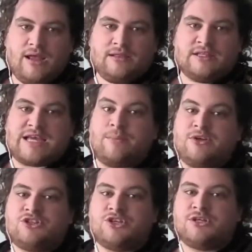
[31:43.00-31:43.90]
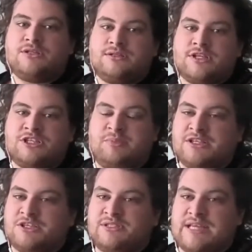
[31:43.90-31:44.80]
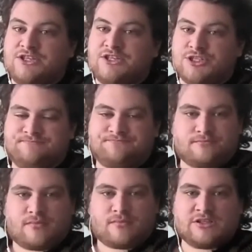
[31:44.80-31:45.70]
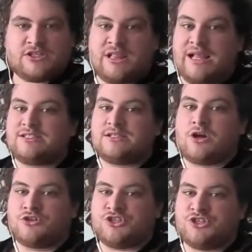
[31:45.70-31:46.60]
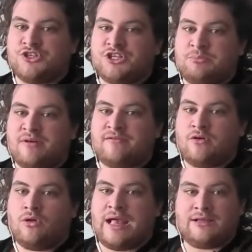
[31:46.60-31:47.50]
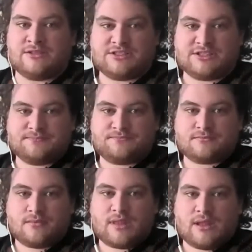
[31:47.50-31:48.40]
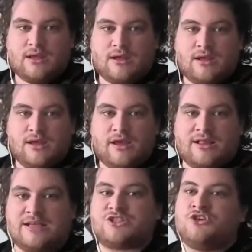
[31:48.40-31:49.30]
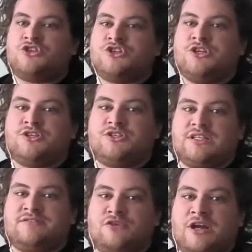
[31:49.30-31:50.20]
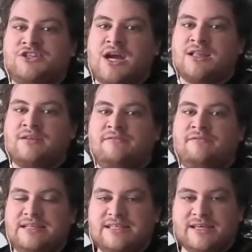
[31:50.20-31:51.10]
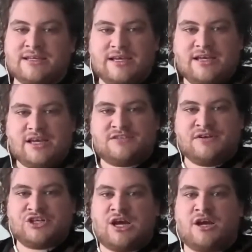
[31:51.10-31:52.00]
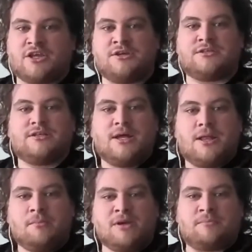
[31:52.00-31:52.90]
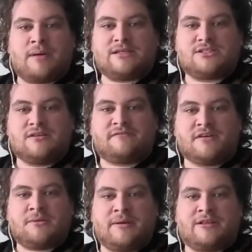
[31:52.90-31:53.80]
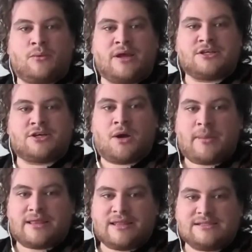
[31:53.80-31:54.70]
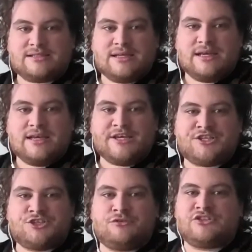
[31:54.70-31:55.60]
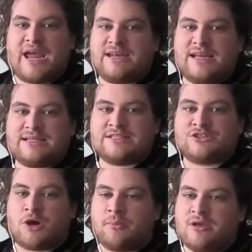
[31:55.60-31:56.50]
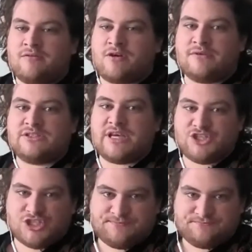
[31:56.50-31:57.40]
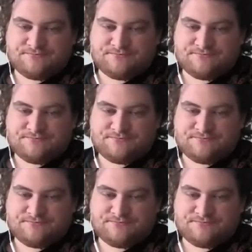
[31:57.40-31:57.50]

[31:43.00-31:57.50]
The damage done has been substantial to class consciousness above all else. Class consciousness is fragile and fleeting, as Fisher argued, but the best and fundamental way to combat this is to retain it as a topic of conversation.